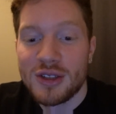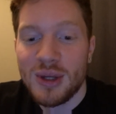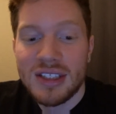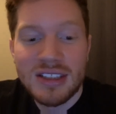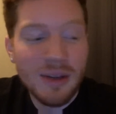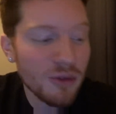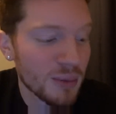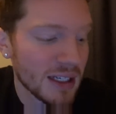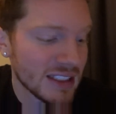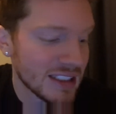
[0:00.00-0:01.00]
So I slept from,
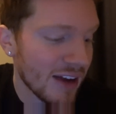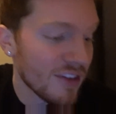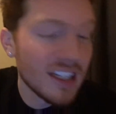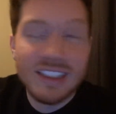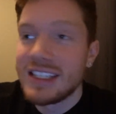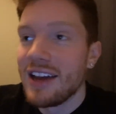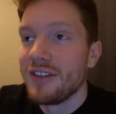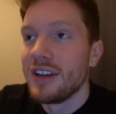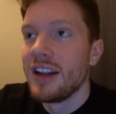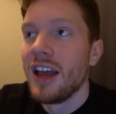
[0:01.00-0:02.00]
like, seven to
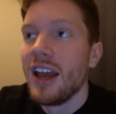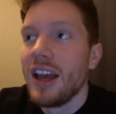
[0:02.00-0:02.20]
seven.